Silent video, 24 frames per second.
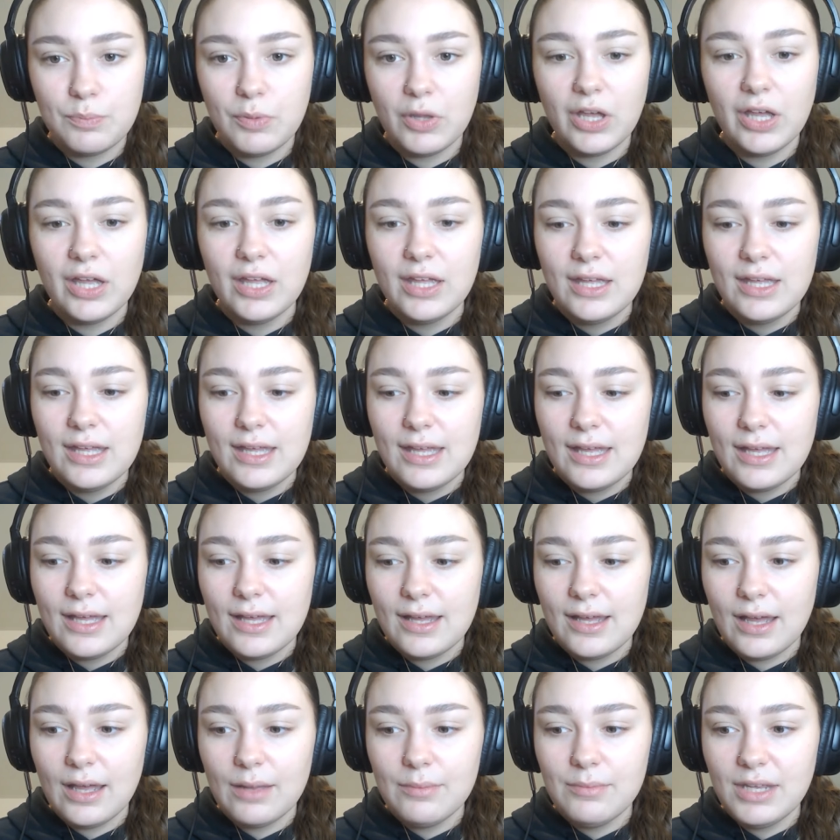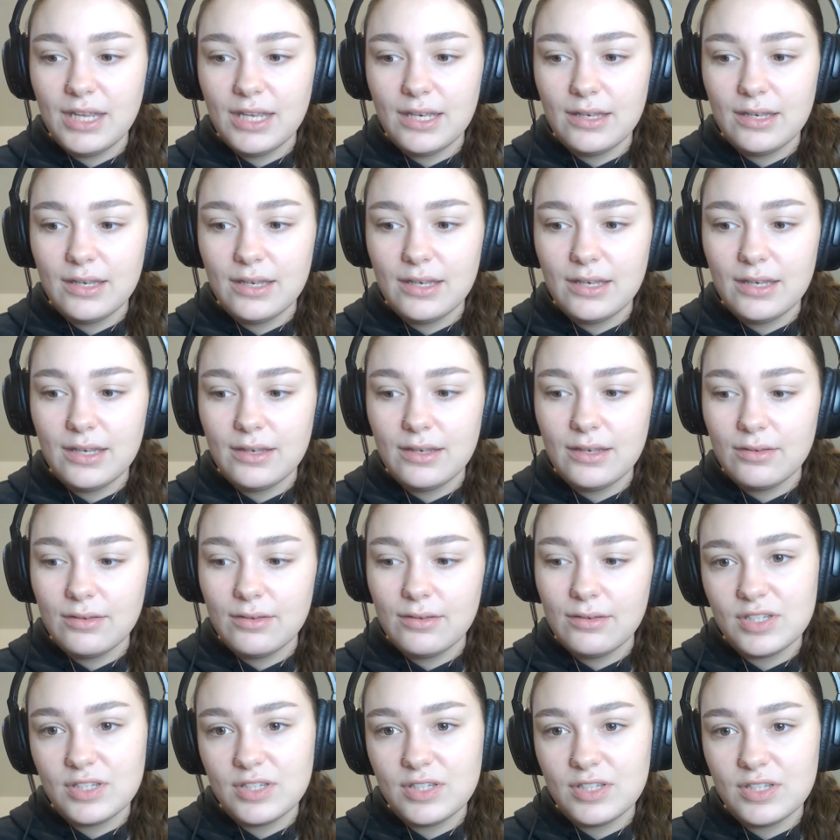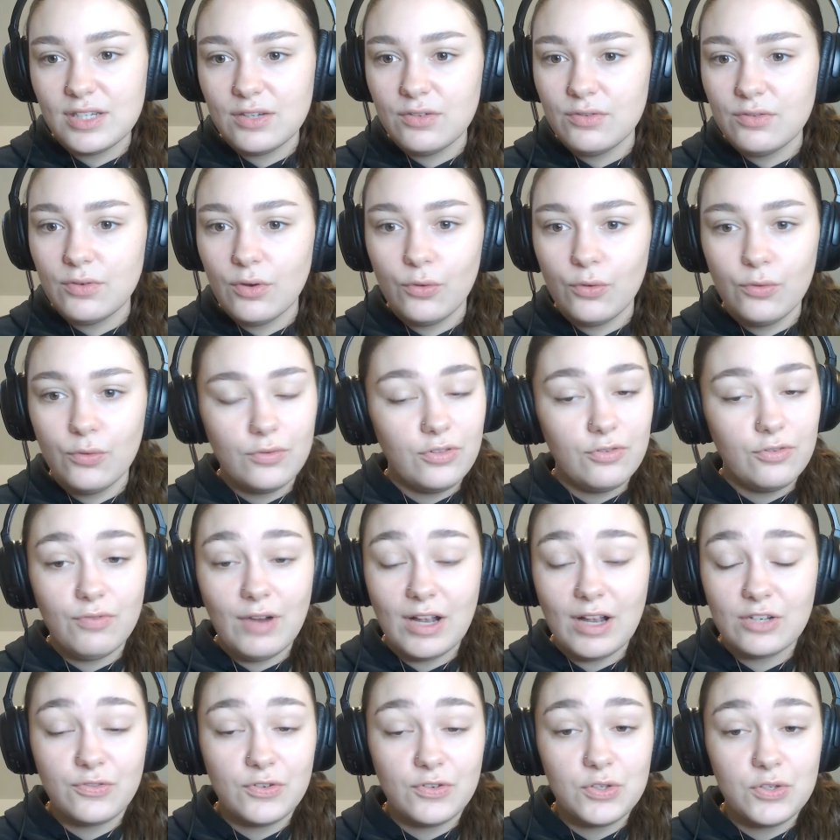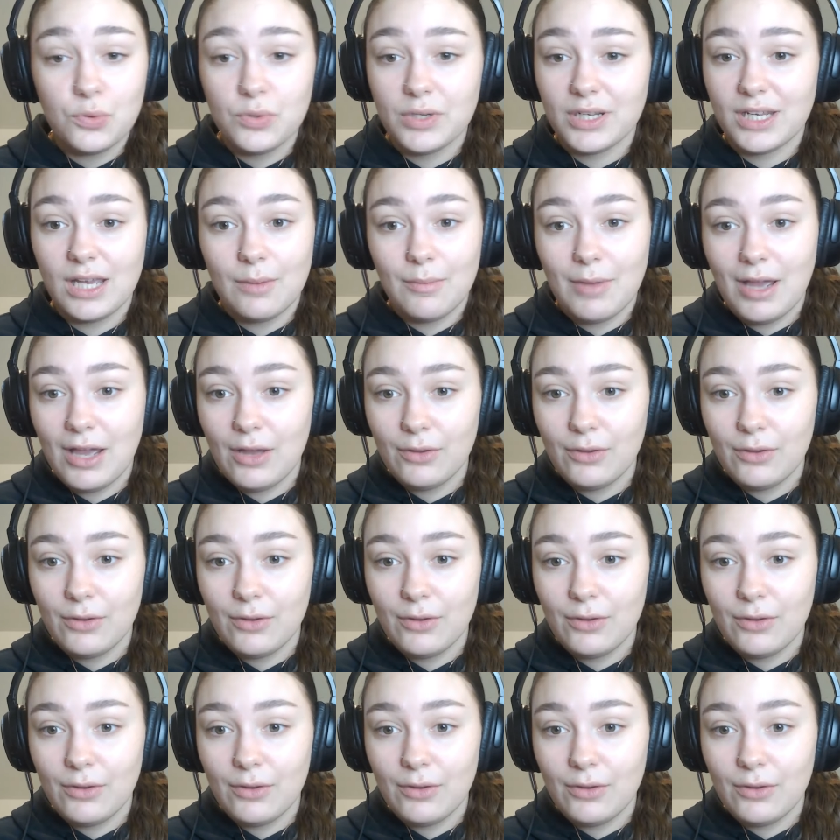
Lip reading: But I mean, obviously, the Rashford's already come out,